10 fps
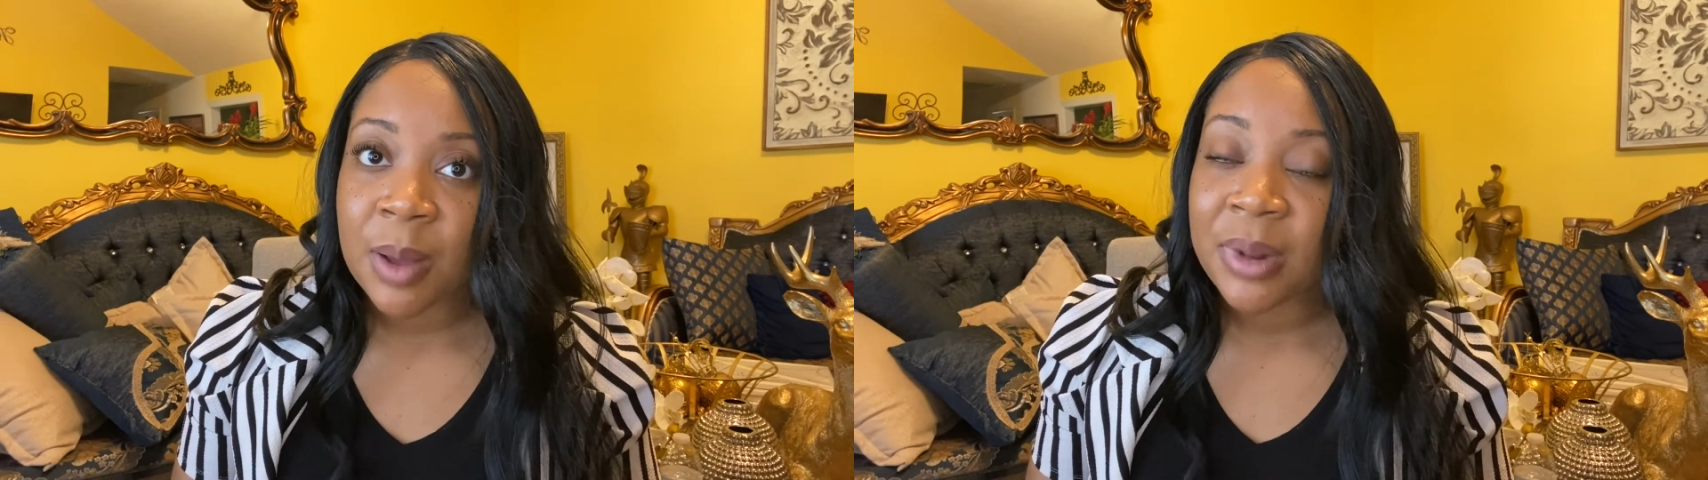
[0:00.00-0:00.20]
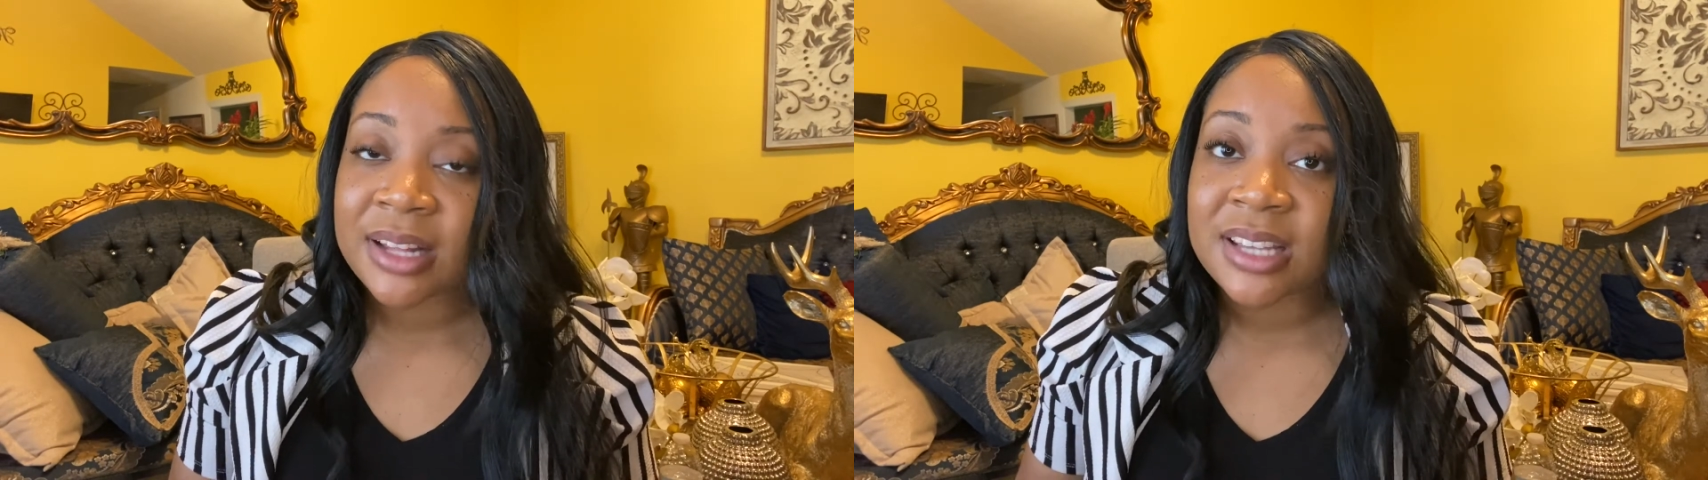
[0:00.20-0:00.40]

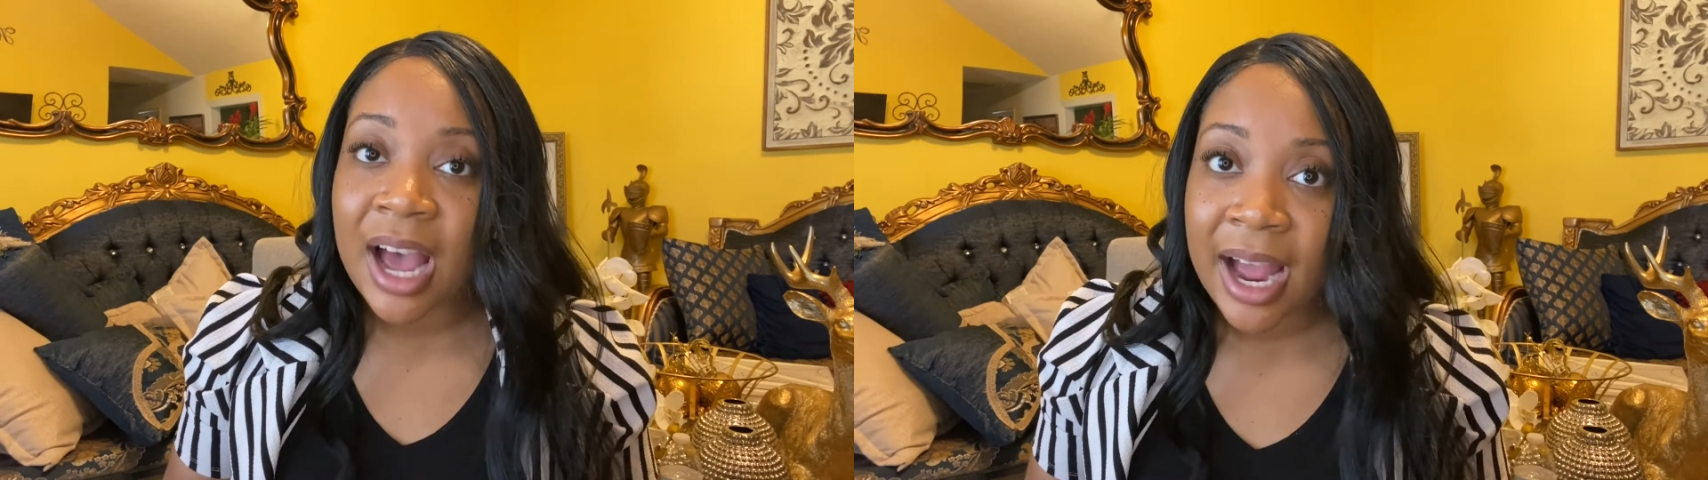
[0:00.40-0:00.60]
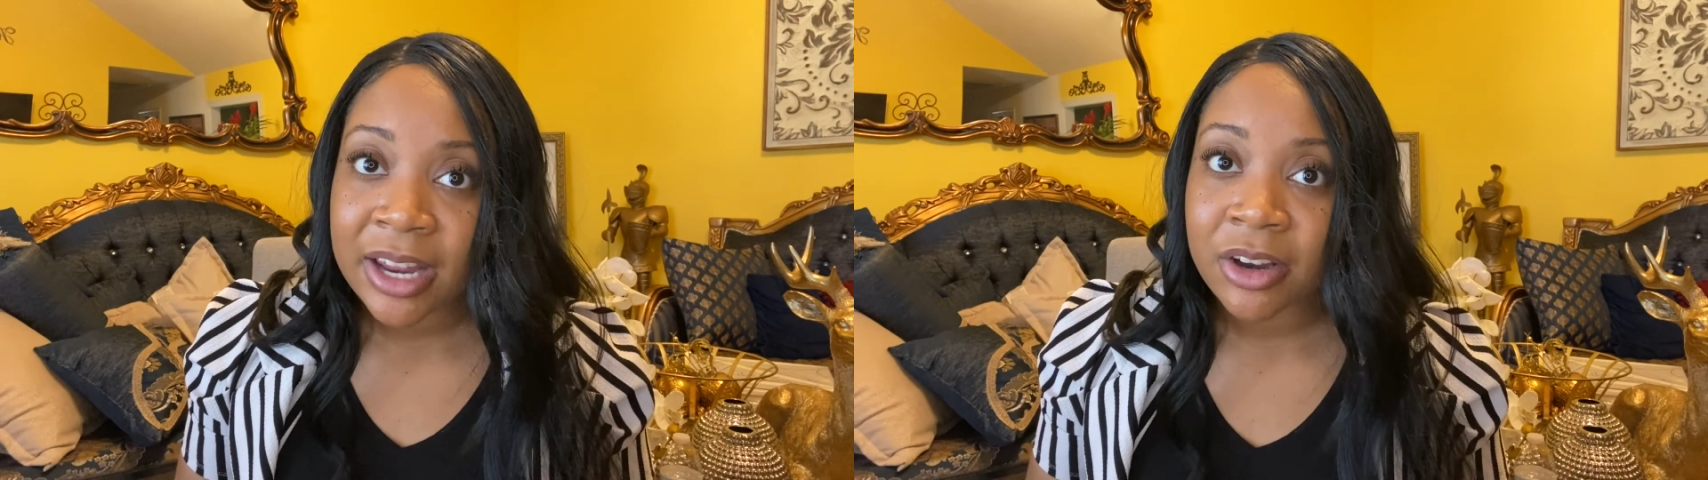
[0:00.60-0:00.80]
I'm not
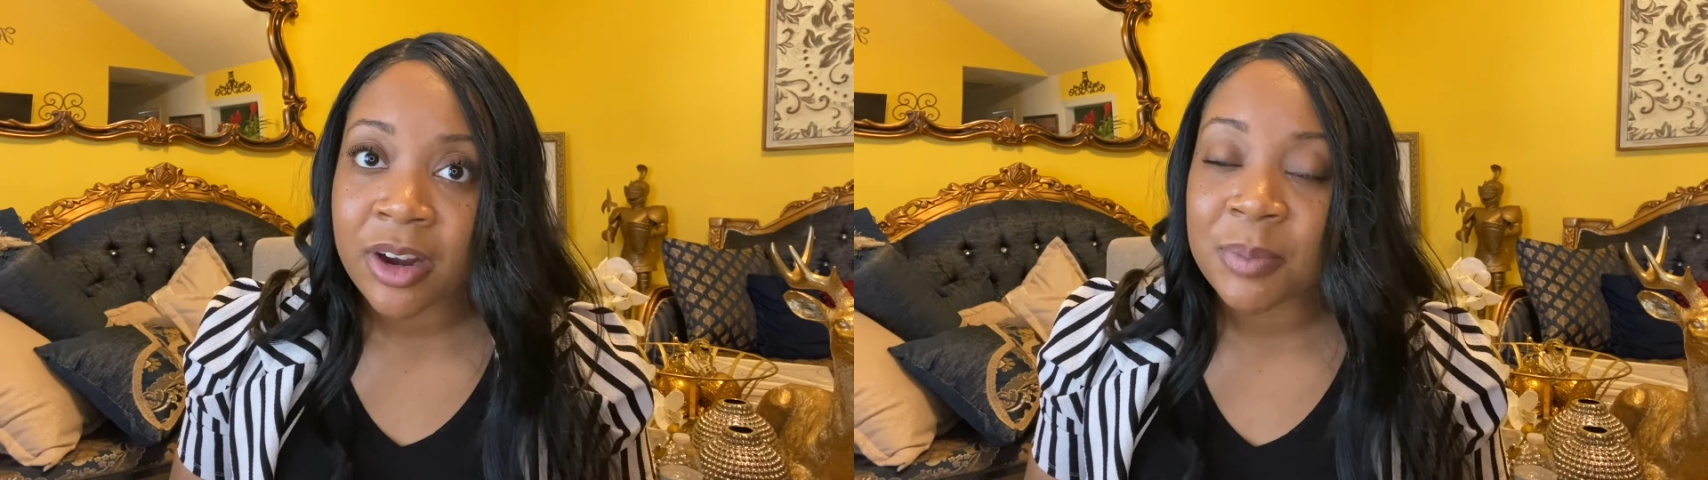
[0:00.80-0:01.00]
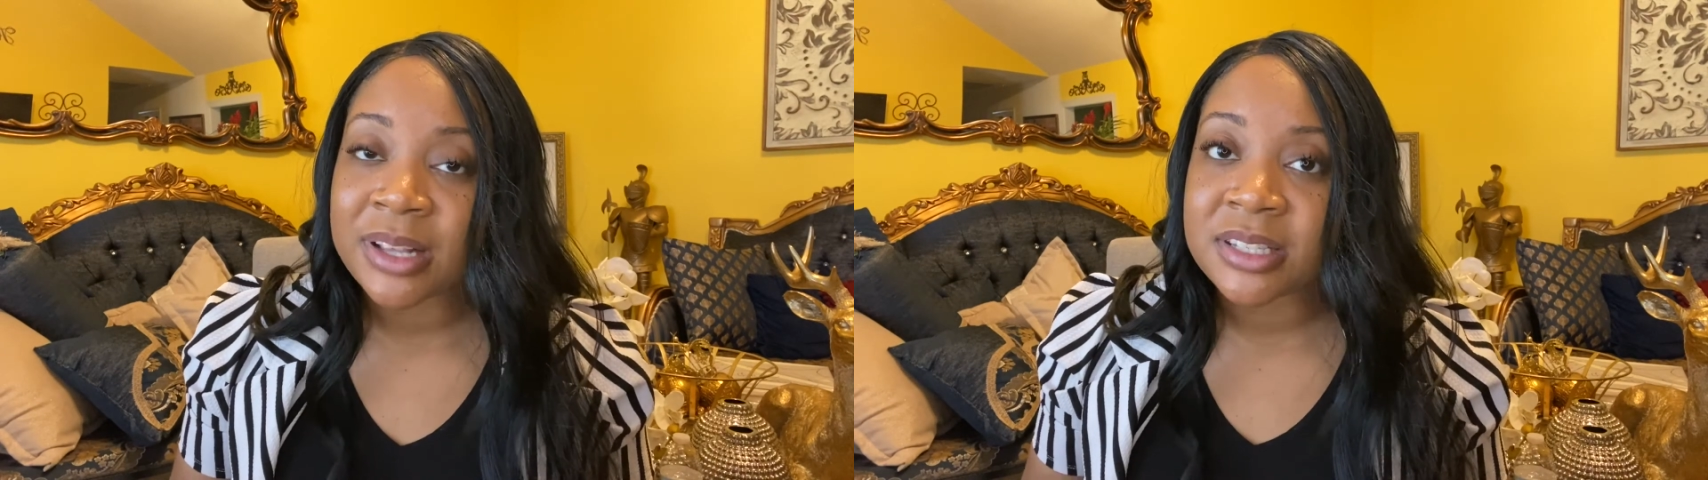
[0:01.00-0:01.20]
tired.
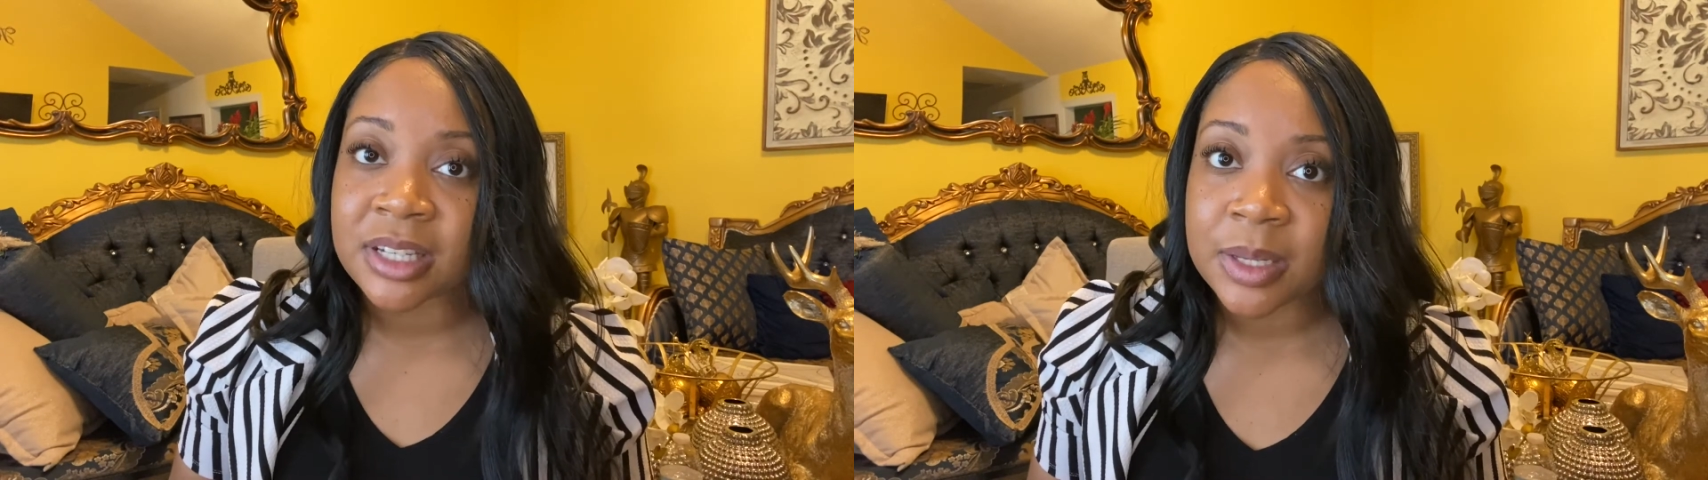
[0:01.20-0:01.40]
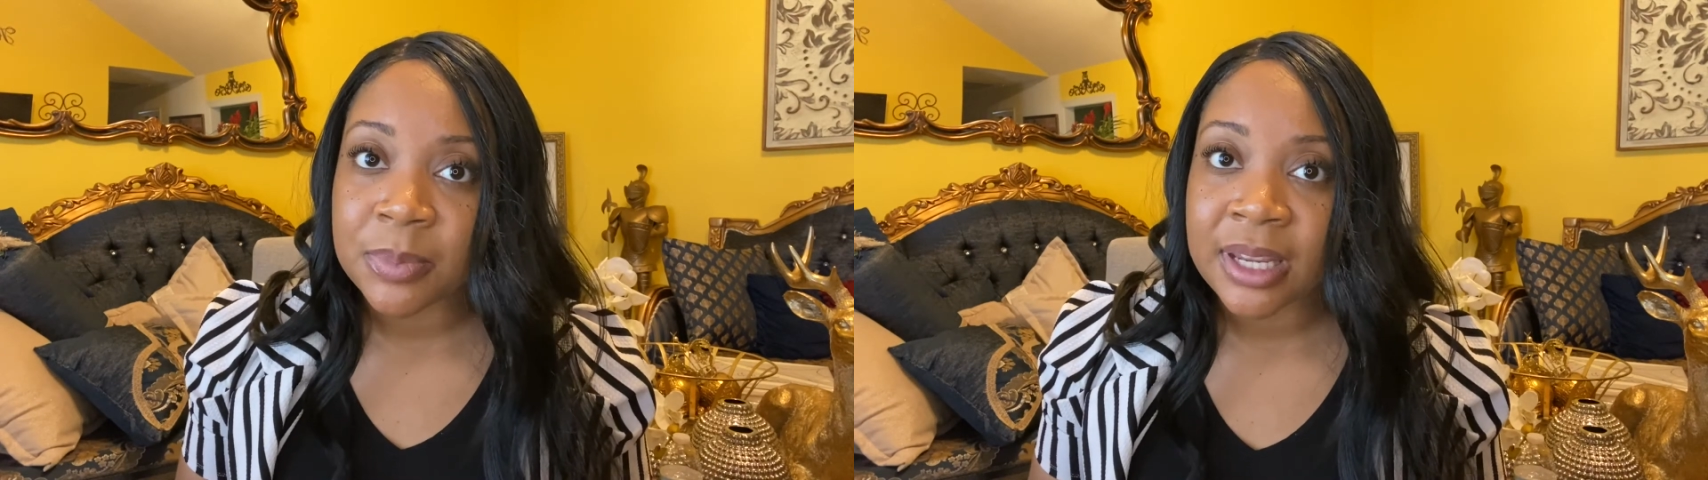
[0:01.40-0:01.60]
I'm not
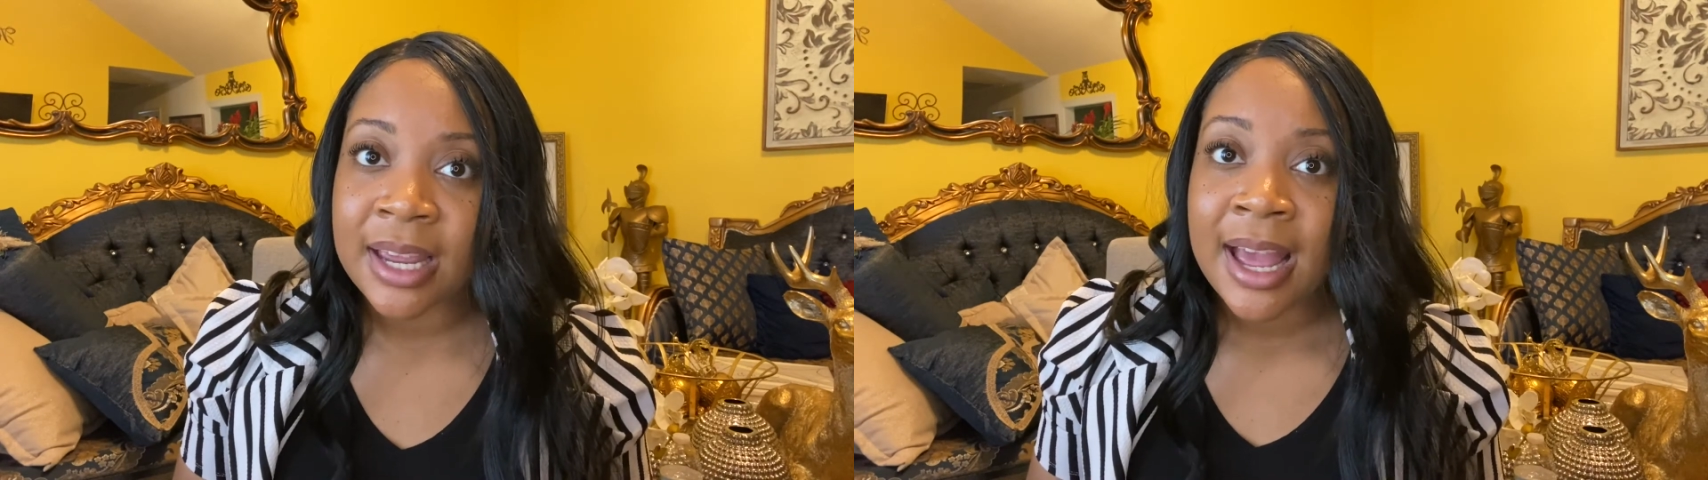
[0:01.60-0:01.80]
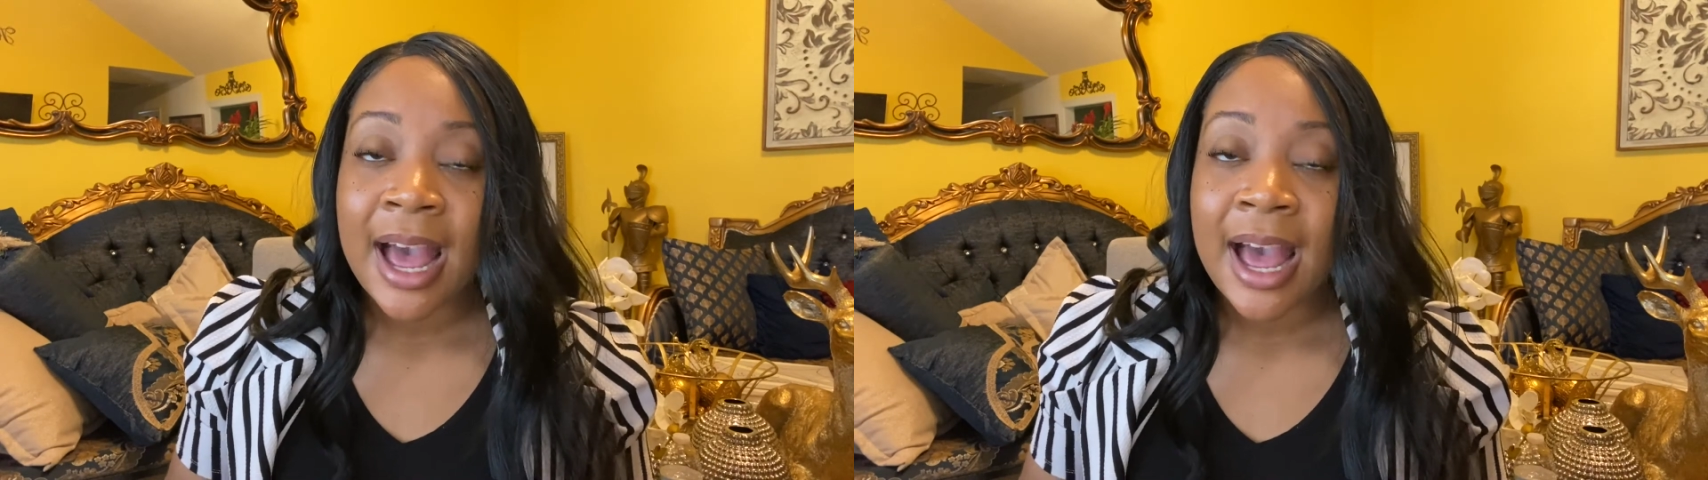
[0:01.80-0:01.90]
sleepy.